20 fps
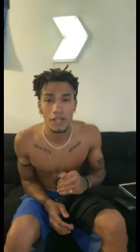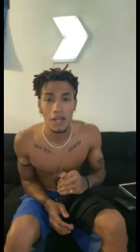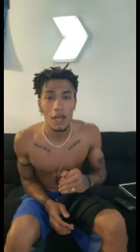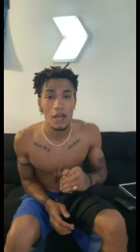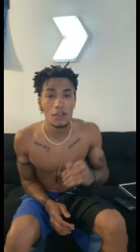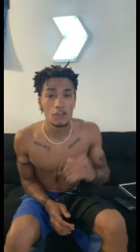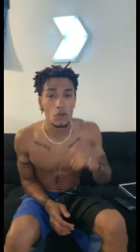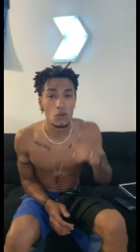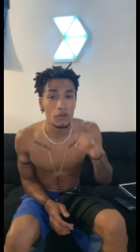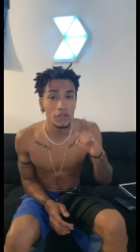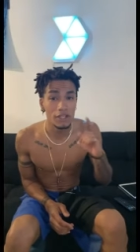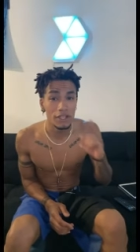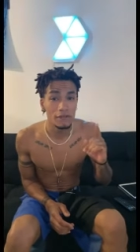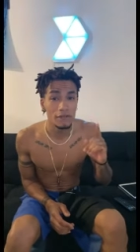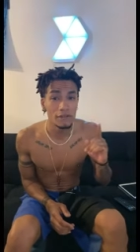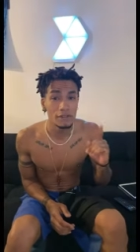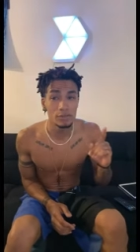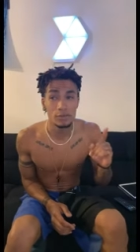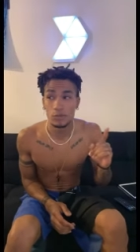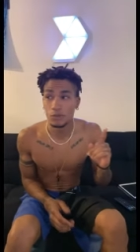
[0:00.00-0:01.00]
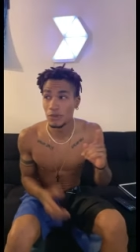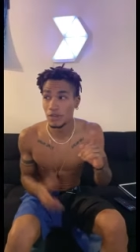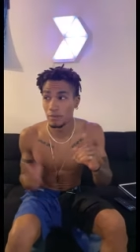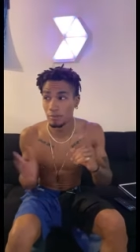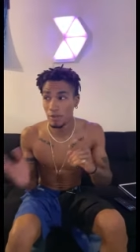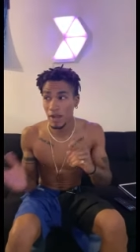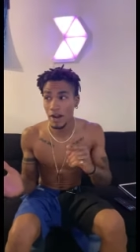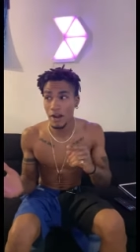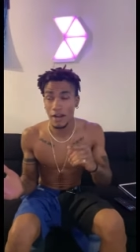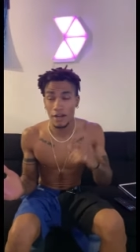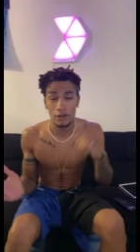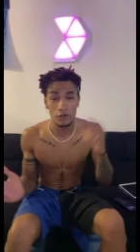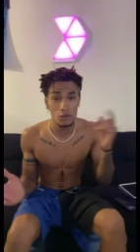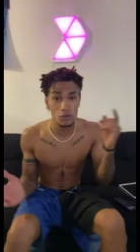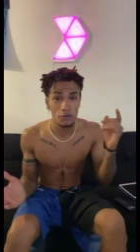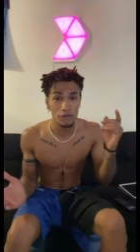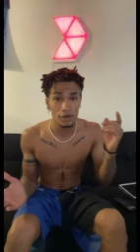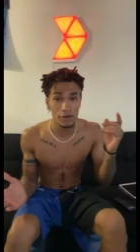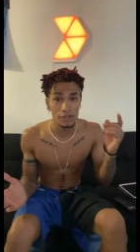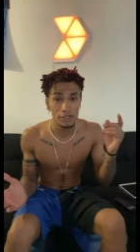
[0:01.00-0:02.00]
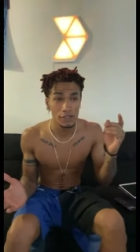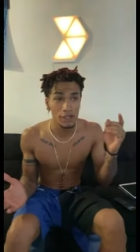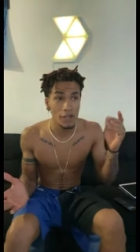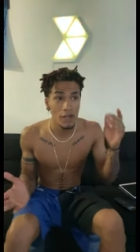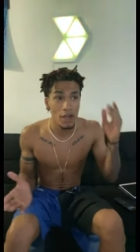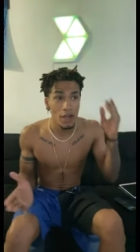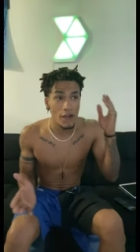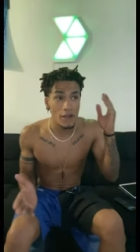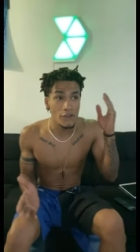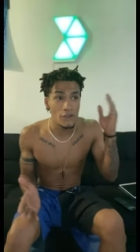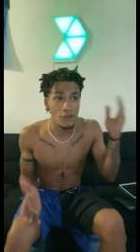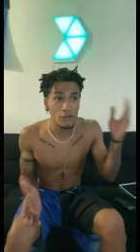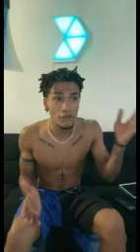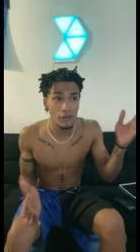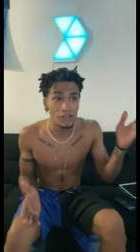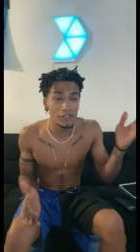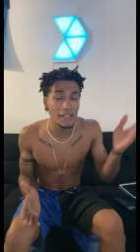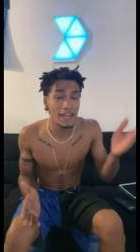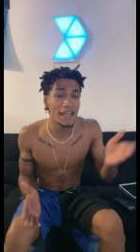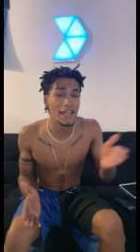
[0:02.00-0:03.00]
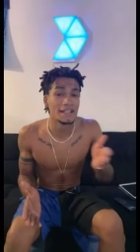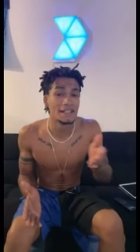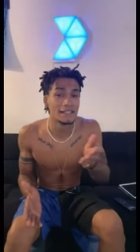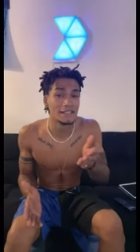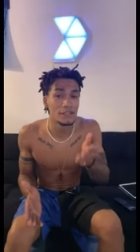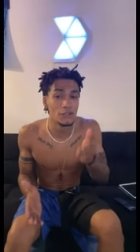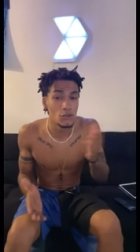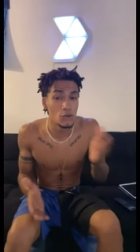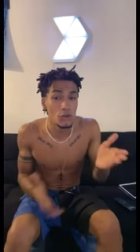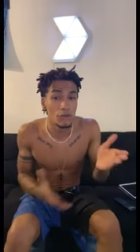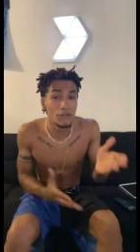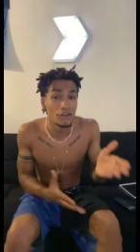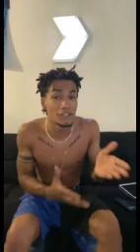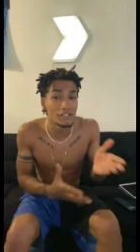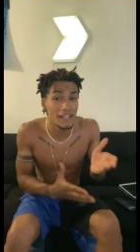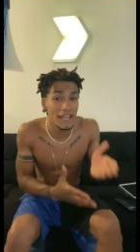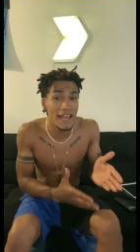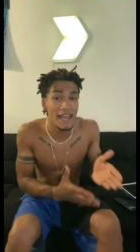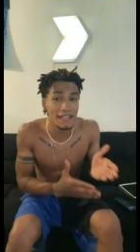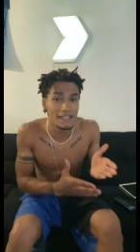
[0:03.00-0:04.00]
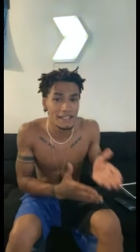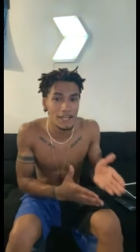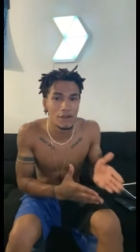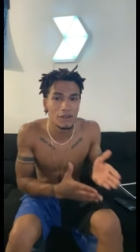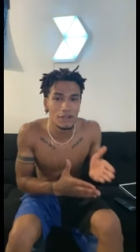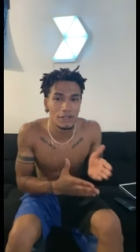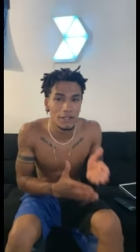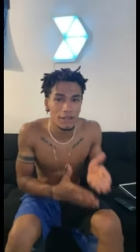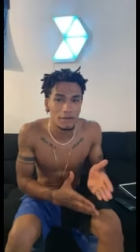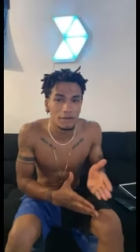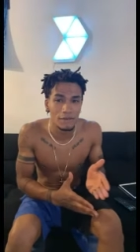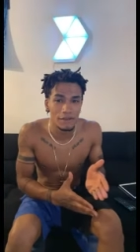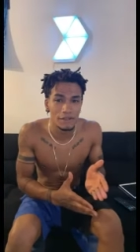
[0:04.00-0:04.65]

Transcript: The only difference between a parent and a universe, a universe can't the universe can't tell the difference